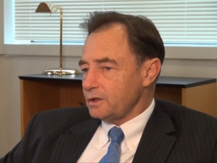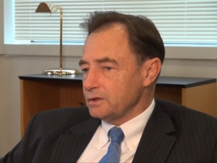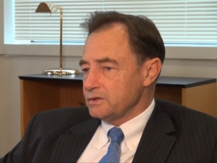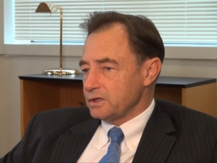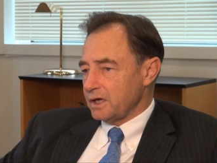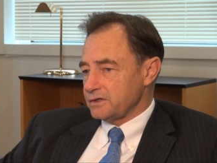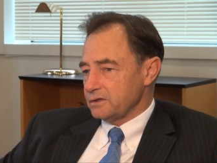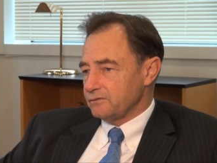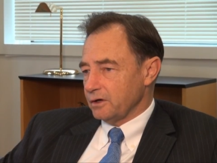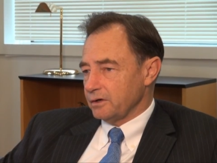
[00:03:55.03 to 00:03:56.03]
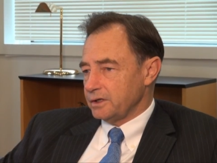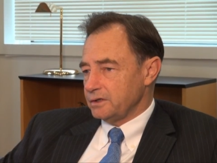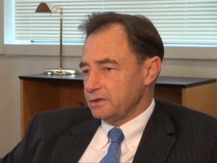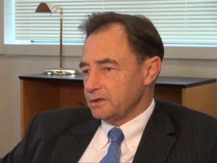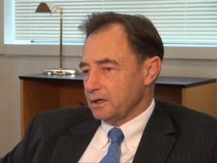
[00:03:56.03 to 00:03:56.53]
is it has a
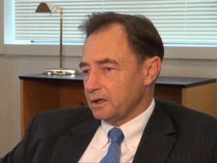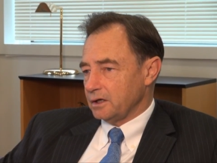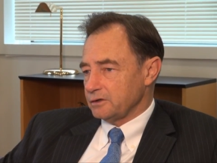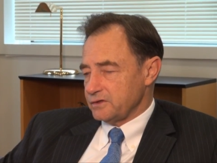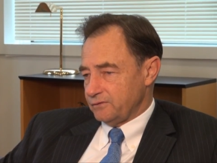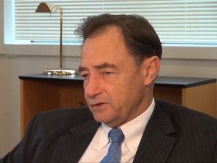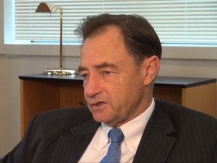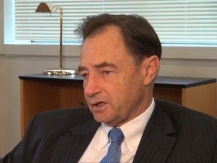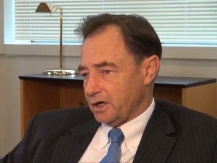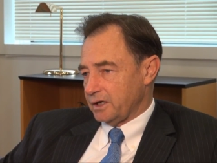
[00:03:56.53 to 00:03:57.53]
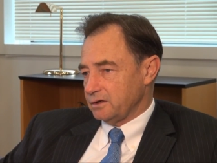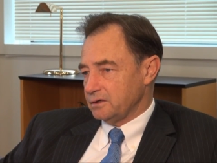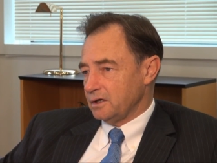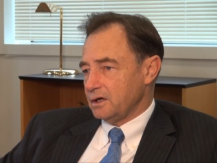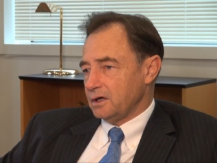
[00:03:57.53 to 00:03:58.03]
very uh,
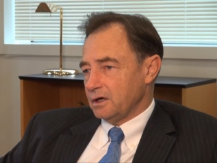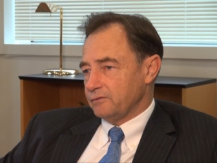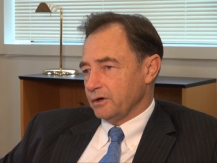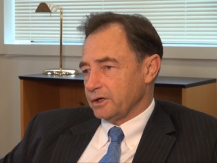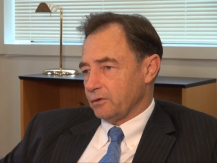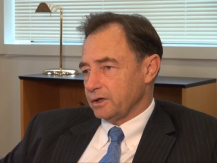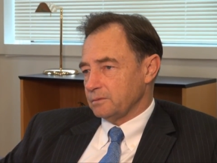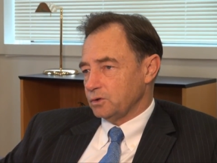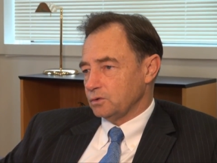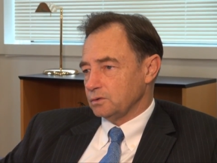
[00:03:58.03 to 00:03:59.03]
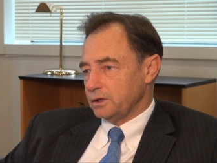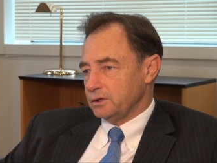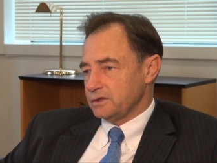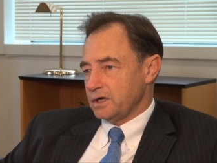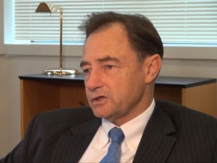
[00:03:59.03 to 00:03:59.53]
sophisticated and very credible
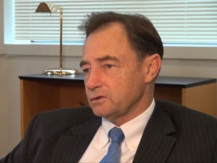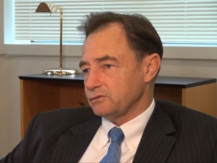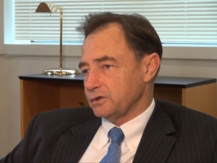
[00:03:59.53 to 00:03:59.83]
international